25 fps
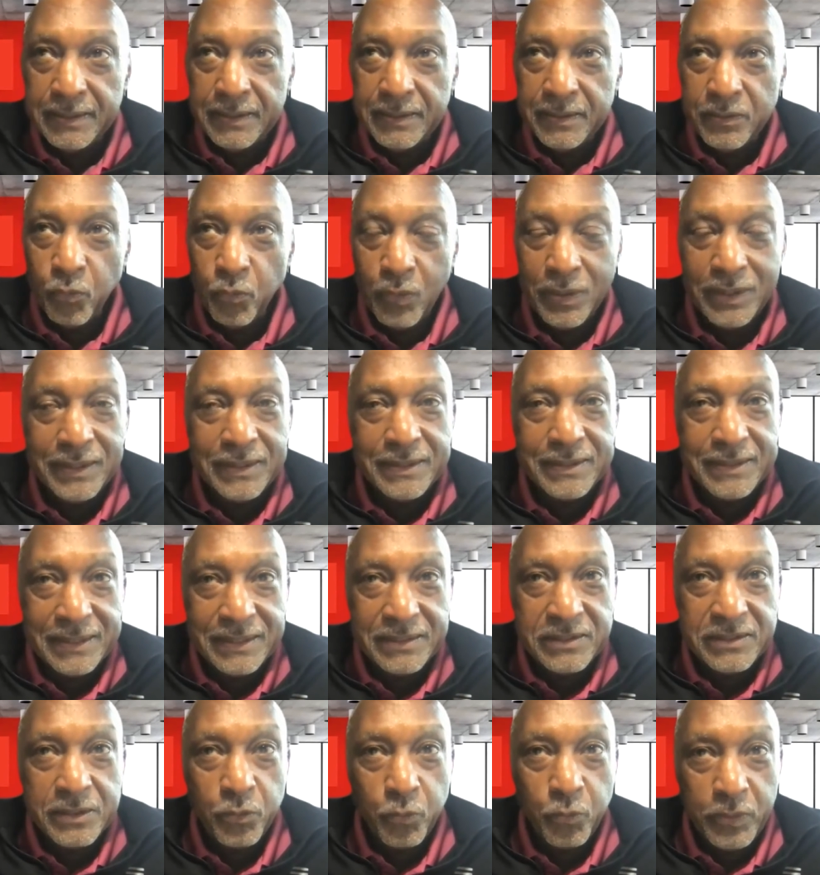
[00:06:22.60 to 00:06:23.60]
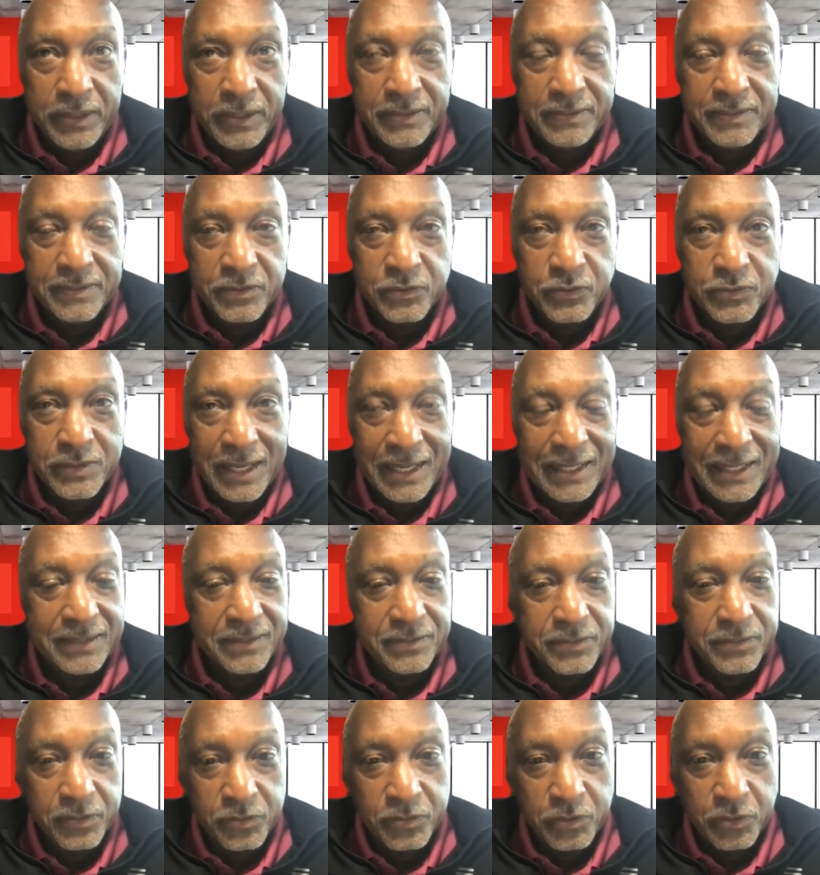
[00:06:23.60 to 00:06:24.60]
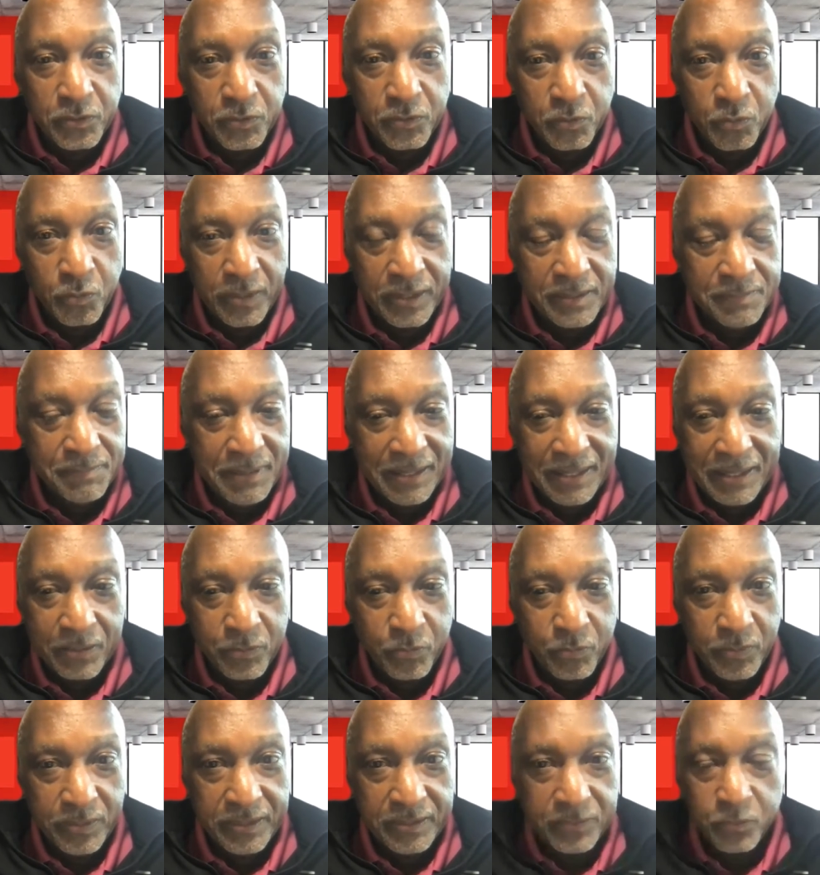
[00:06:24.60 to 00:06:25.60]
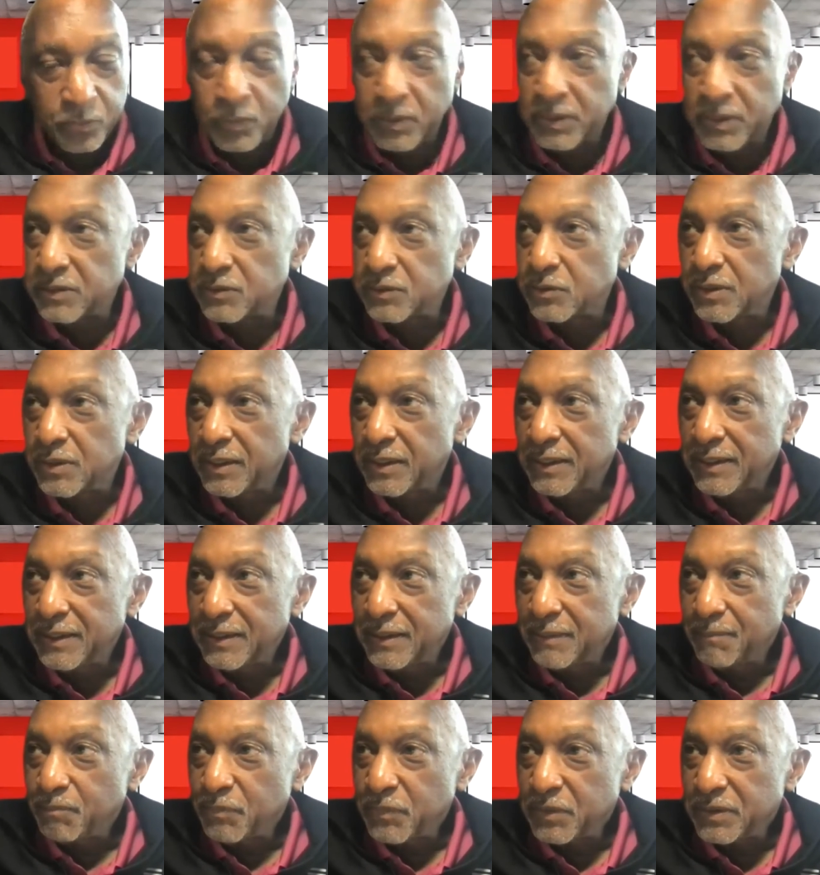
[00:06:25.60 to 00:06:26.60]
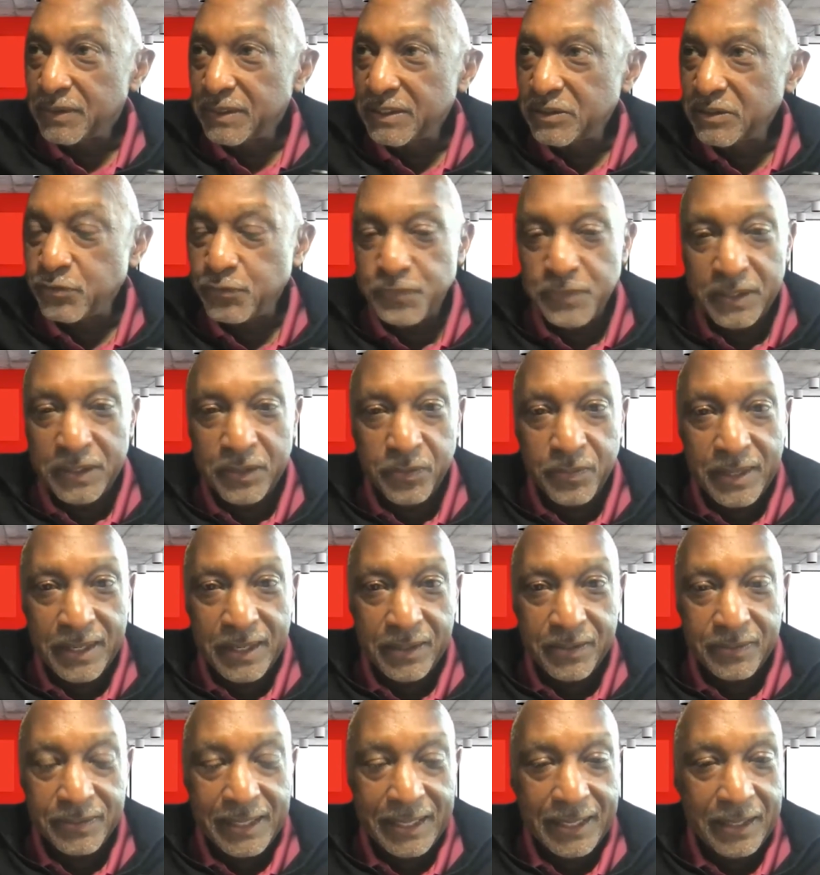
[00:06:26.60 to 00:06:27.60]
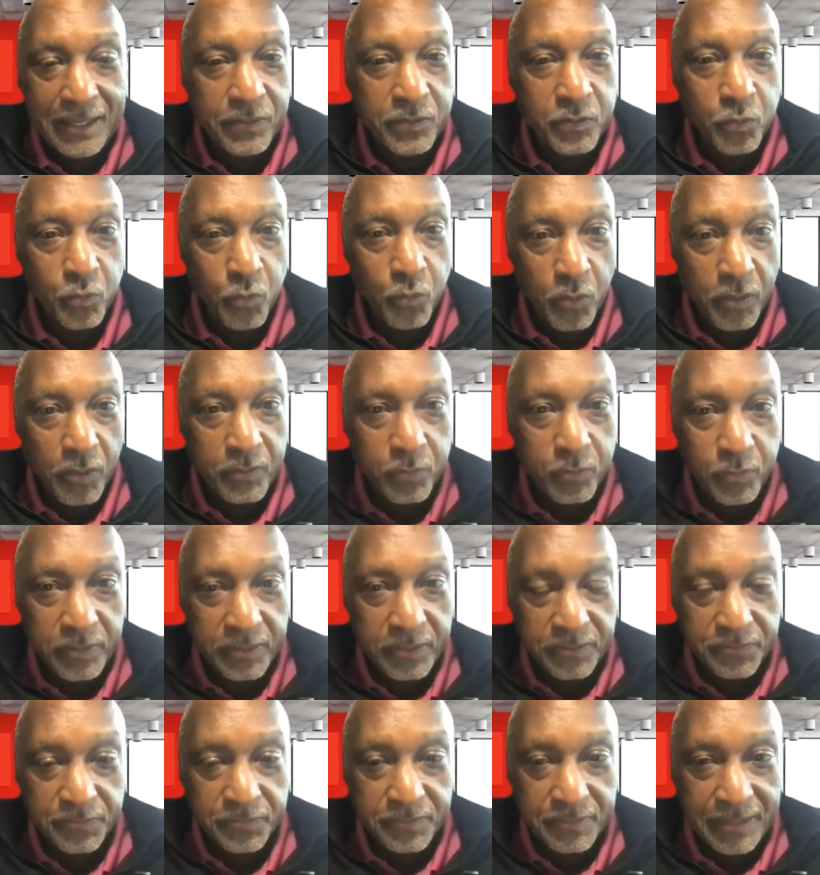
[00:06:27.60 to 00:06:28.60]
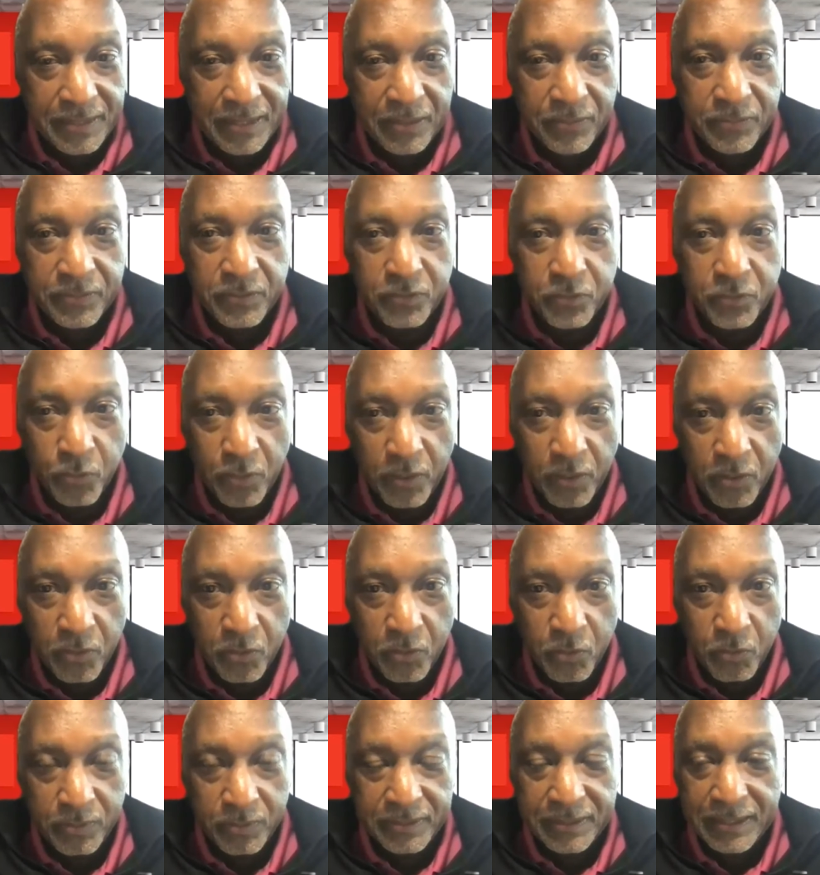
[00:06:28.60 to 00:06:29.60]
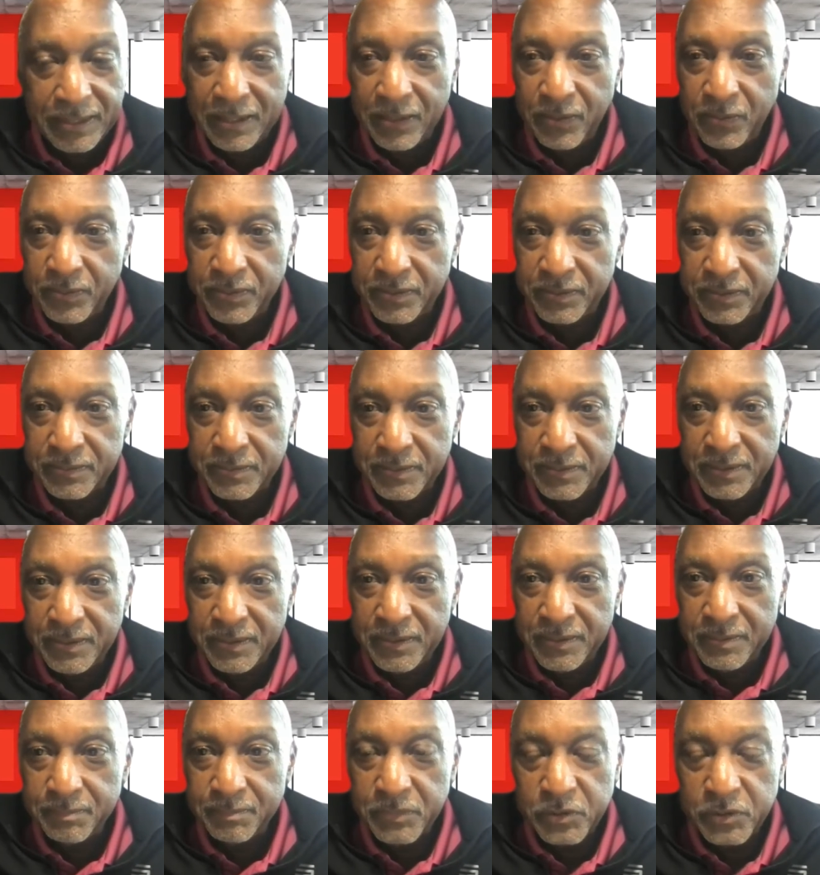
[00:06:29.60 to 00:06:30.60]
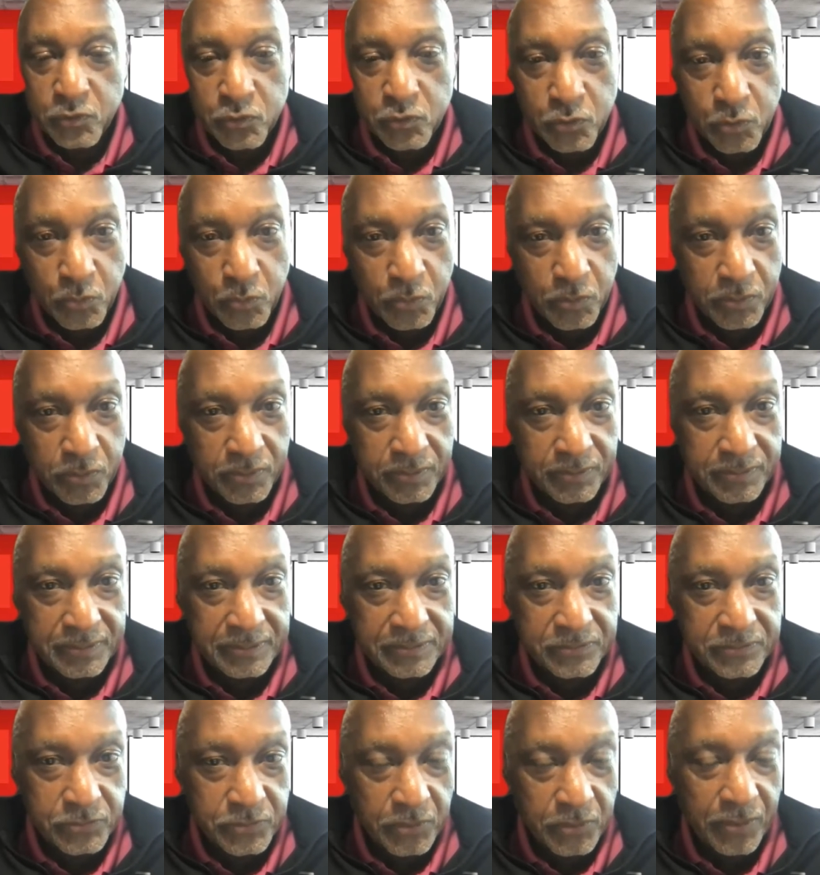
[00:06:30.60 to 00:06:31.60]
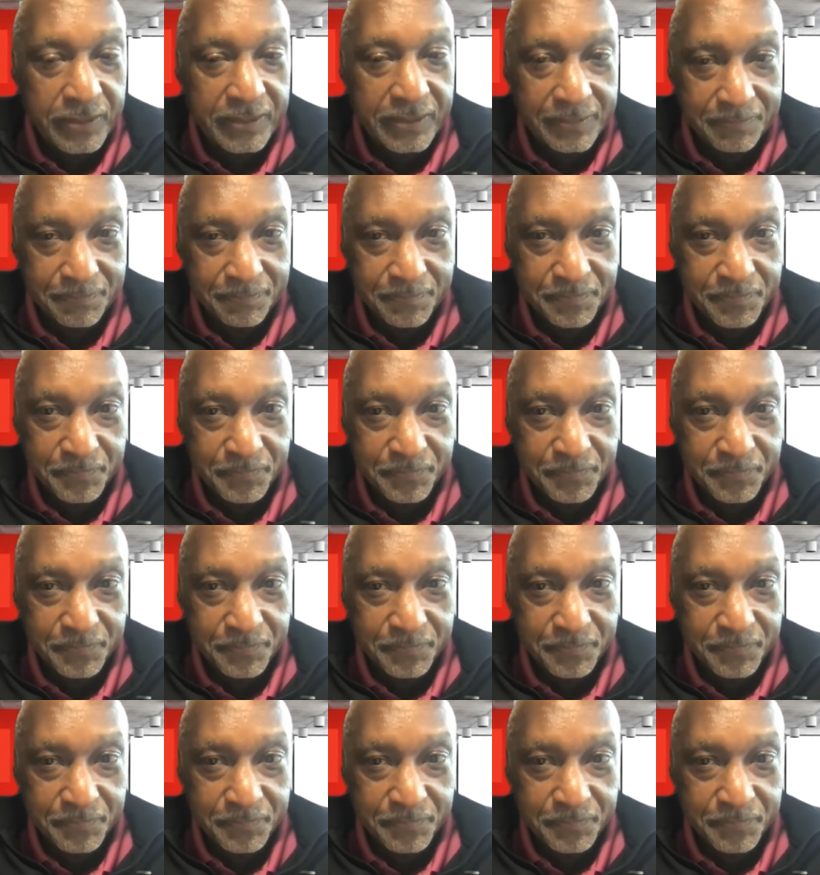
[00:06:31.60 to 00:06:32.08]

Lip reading: One of the things that we decided to do way back when was, let's figure out how to work with and how to grow and how to mature a startup.